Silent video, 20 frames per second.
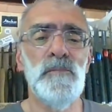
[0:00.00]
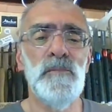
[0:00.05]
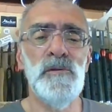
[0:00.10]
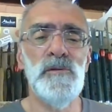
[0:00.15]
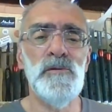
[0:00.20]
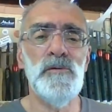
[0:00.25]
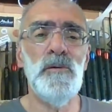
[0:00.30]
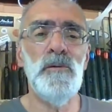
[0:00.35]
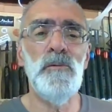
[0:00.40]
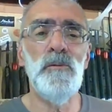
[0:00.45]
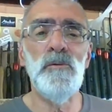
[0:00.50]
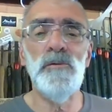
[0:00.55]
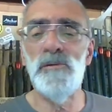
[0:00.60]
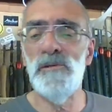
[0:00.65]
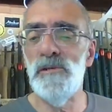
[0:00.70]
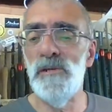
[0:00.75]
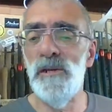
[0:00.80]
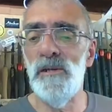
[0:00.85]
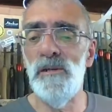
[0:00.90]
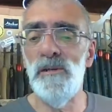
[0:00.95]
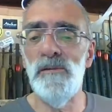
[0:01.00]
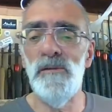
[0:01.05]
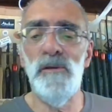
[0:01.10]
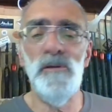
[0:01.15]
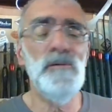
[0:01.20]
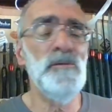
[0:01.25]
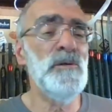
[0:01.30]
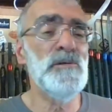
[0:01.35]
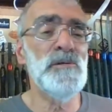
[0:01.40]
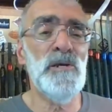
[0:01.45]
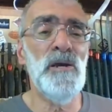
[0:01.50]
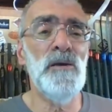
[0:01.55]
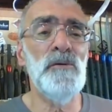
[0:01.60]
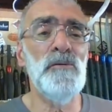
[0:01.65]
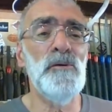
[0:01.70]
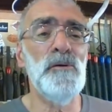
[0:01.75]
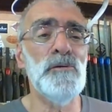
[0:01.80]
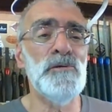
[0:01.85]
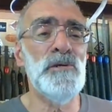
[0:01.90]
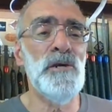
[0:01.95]
So I won't see anything, just carry
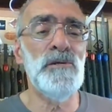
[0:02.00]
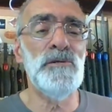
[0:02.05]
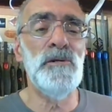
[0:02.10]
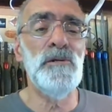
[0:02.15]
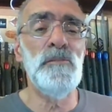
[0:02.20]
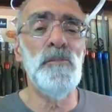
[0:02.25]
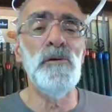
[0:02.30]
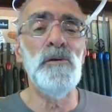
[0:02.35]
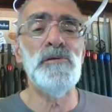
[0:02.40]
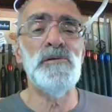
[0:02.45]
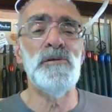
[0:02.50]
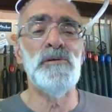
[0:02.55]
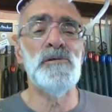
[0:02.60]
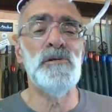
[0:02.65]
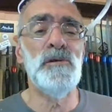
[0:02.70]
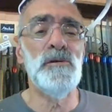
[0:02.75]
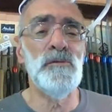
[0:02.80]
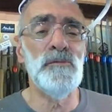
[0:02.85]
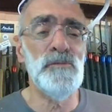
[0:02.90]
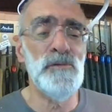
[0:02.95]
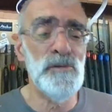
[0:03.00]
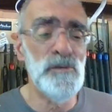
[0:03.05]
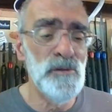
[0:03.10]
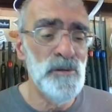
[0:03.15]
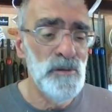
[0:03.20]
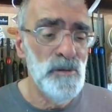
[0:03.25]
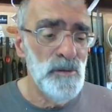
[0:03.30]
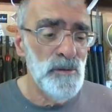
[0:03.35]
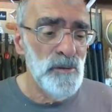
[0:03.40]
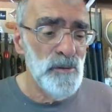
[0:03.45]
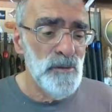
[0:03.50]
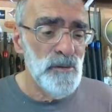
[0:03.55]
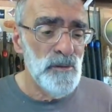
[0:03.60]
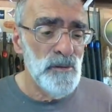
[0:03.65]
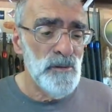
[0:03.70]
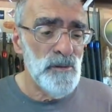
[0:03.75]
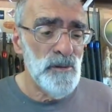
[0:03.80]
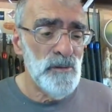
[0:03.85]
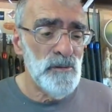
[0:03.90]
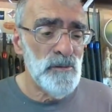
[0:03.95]
on chatting amongst yourselves.
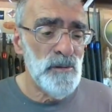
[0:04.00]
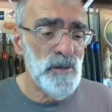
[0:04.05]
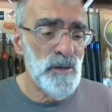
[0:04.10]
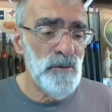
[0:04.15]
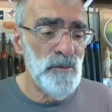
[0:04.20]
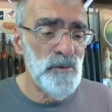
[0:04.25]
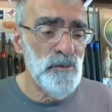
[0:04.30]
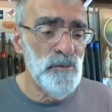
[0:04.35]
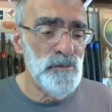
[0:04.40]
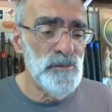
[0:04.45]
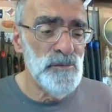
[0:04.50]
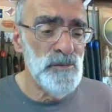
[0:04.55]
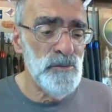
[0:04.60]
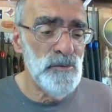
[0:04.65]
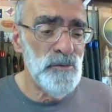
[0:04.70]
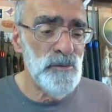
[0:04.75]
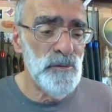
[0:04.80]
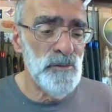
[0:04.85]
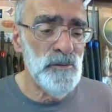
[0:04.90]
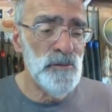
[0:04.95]
I'll carry on turning,